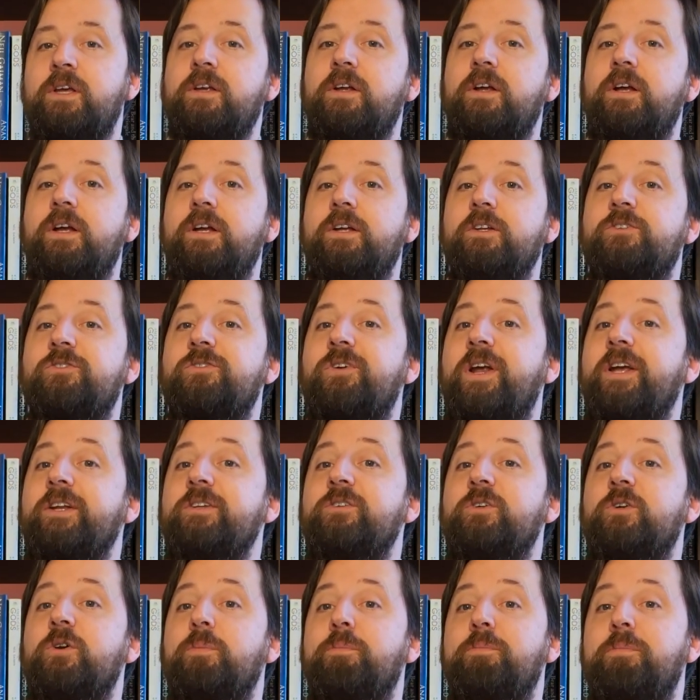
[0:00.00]
uh, trying
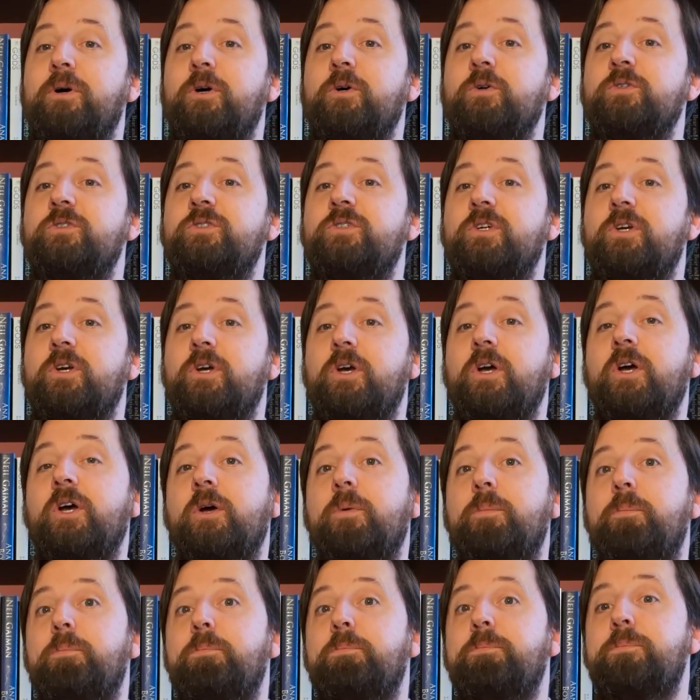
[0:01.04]
to compose
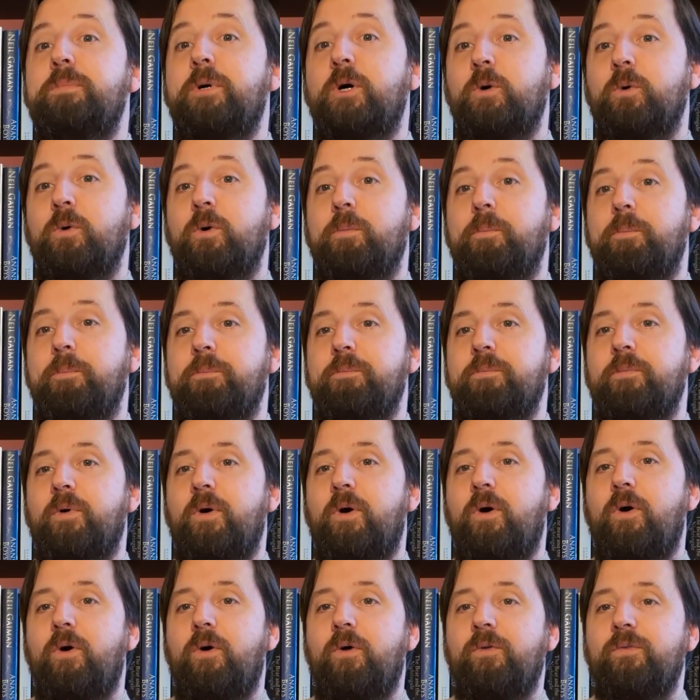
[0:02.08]
a poem
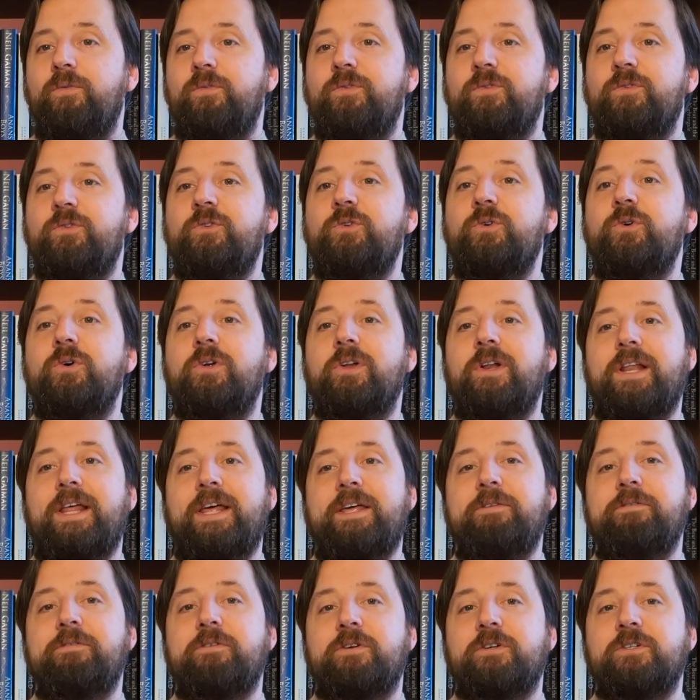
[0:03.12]
on
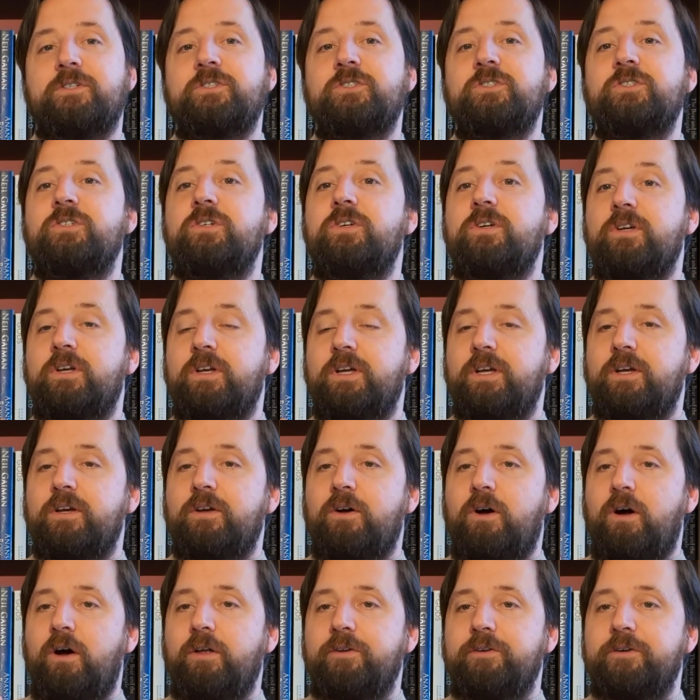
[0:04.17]
Thorleifr's uh,
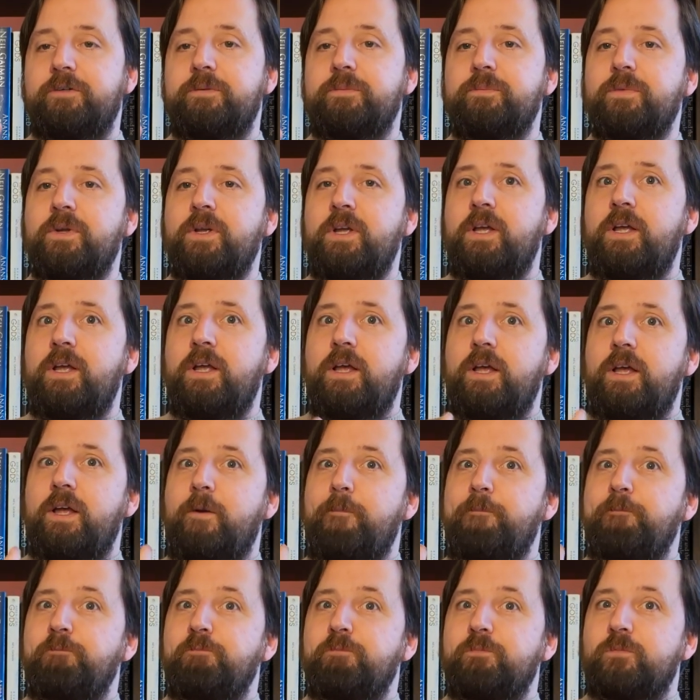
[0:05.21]
honor.
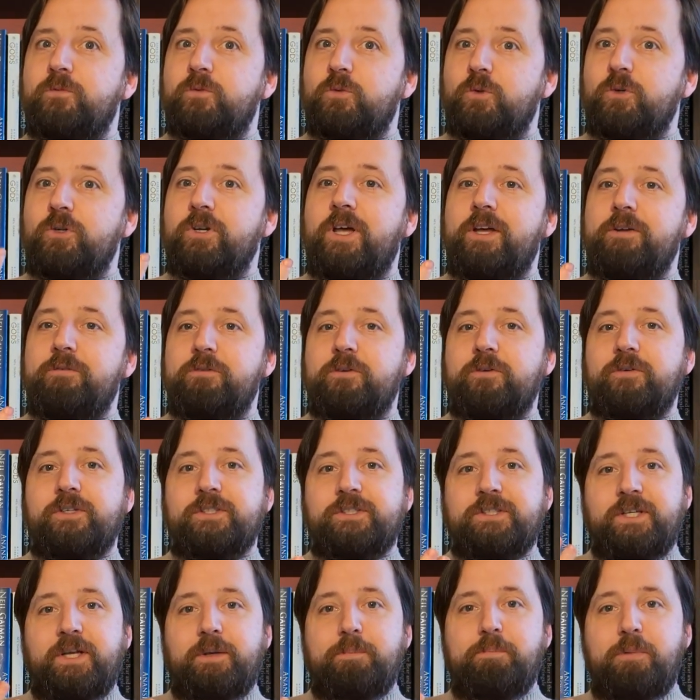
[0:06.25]
Thorleifr
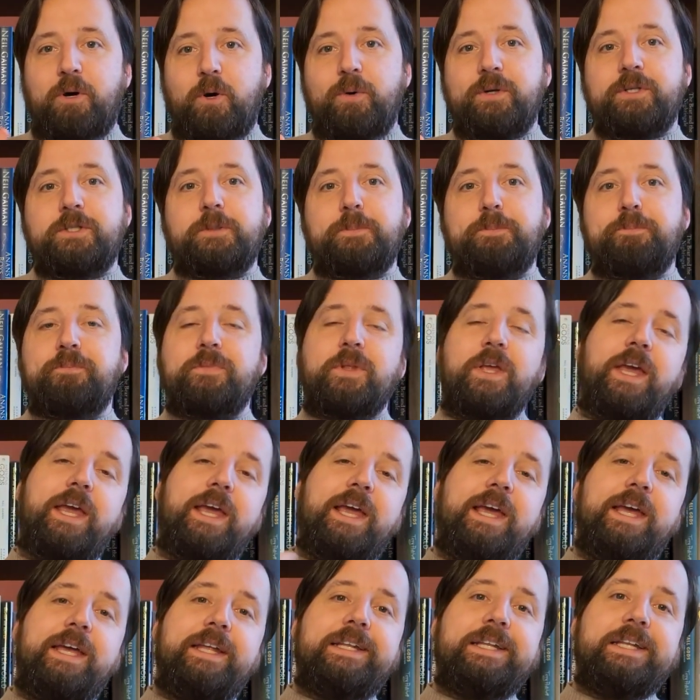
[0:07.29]
was a poet,
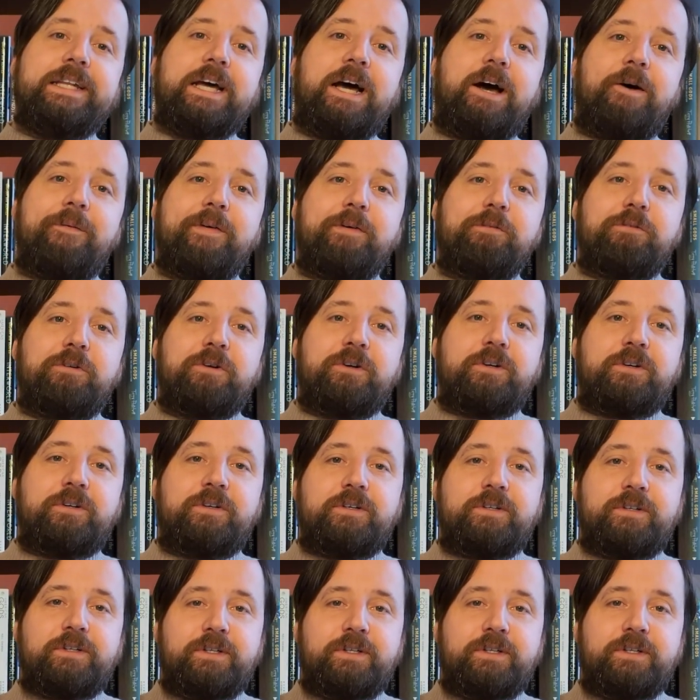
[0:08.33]
and however,